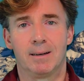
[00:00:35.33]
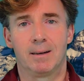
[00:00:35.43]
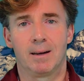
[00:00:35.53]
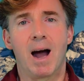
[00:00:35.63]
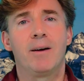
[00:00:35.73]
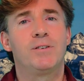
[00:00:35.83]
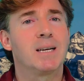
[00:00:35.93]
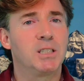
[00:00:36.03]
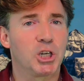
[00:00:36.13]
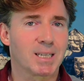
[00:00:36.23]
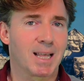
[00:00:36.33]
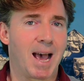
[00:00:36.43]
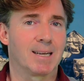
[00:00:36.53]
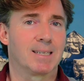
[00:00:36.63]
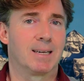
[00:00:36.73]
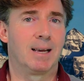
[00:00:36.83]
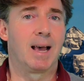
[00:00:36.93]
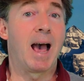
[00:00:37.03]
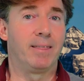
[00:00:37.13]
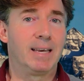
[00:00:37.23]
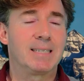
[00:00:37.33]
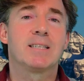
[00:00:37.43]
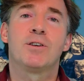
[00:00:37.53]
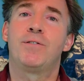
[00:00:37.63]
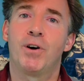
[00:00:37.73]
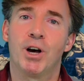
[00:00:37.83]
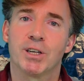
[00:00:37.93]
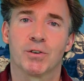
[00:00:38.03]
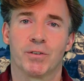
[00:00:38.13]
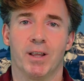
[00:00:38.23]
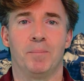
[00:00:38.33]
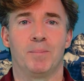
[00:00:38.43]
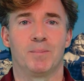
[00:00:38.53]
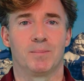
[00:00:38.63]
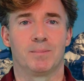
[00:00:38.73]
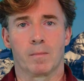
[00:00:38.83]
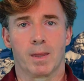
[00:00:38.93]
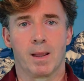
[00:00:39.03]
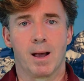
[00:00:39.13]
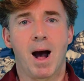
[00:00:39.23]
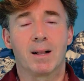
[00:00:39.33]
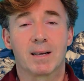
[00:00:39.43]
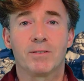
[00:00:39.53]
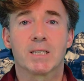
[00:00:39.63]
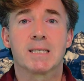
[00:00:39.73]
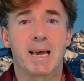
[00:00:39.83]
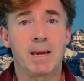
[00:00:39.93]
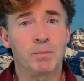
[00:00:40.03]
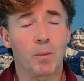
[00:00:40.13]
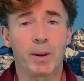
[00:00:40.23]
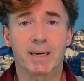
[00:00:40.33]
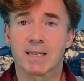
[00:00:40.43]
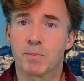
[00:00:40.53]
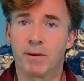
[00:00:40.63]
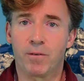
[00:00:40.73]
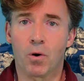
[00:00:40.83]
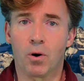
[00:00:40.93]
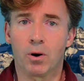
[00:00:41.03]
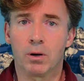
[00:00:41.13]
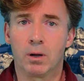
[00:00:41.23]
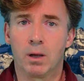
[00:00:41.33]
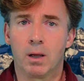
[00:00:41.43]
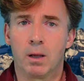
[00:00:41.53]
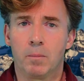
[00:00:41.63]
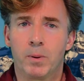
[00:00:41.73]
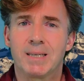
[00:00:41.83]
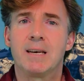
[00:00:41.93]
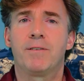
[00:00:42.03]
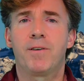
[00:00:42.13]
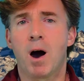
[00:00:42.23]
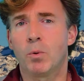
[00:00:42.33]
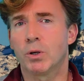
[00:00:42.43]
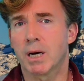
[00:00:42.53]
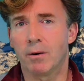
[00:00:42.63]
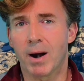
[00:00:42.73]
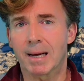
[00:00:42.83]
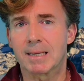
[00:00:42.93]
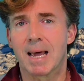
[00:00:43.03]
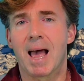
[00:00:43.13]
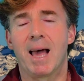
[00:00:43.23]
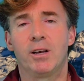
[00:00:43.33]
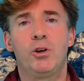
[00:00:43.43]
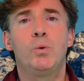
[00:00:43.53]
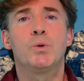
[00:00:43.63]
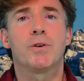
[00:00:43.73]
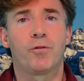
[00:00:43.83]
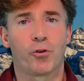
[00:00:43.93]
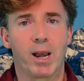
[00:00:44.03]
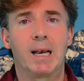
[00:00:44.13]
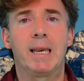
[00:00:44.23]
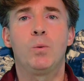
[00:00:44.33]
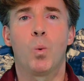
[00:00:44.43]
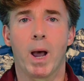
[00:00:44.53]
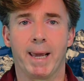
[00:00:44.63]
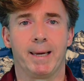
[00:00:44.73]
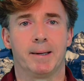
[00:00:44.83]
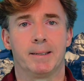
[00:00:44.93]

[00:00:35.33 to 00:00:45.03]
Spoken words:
I have done just that, and this is the first of them. I'll cover the same topics as before, but in a far more direct and user-friendly way.